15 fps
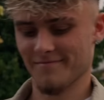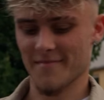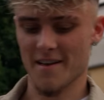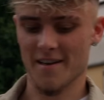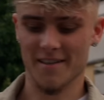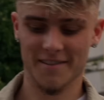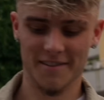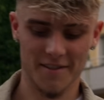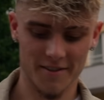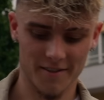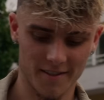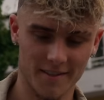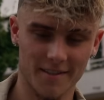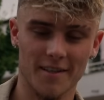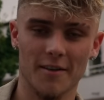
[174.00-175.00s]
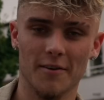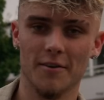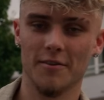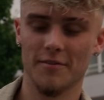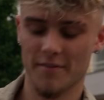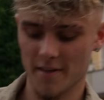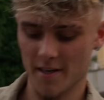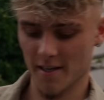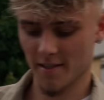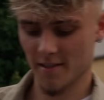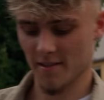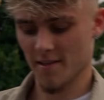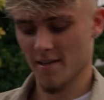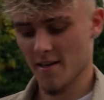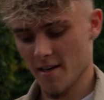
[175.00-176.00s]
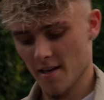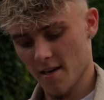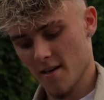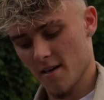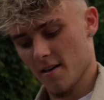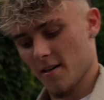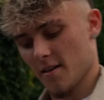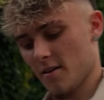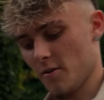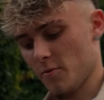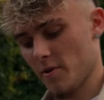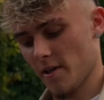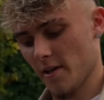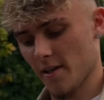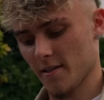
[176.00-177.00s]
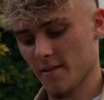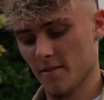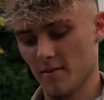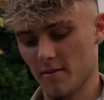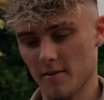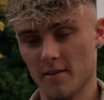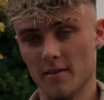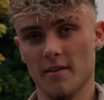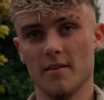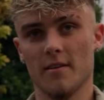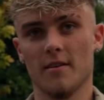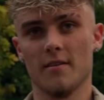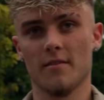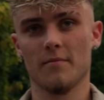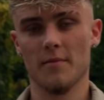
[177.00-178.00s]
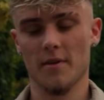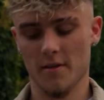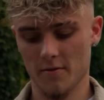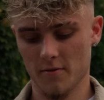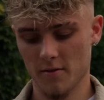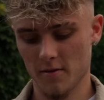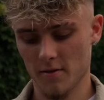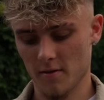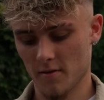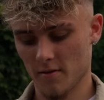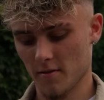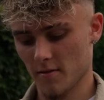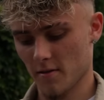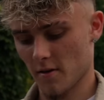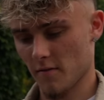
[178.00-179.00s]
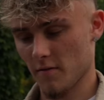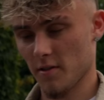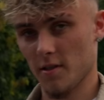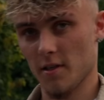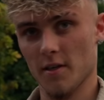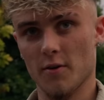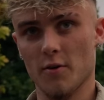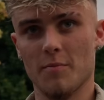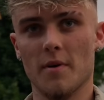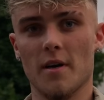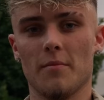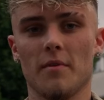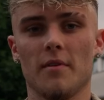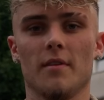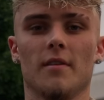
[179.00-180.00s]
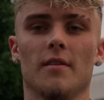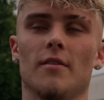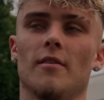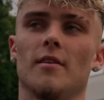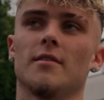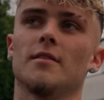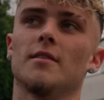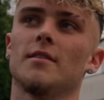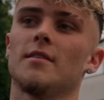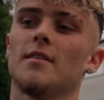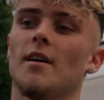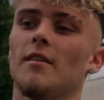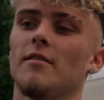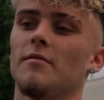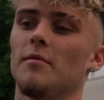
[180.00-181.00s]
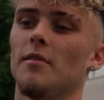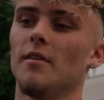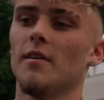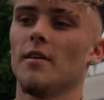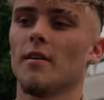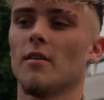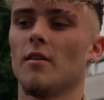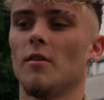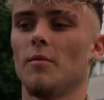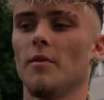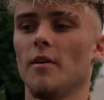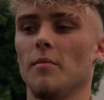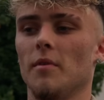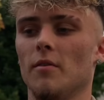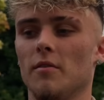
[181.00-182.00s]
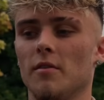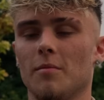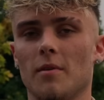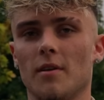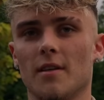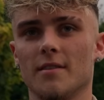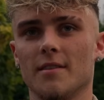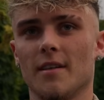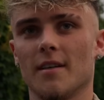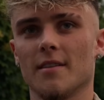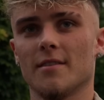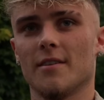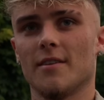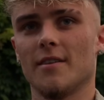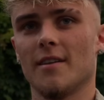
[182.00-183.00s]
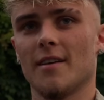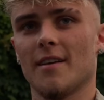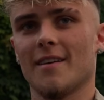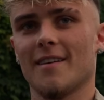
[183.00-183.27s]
Ah, it's good to see an old face. Can't wait to get started. Meeting all the, obviously I know Pep and the rest of the staff, but can't wait to meet all the players and get started.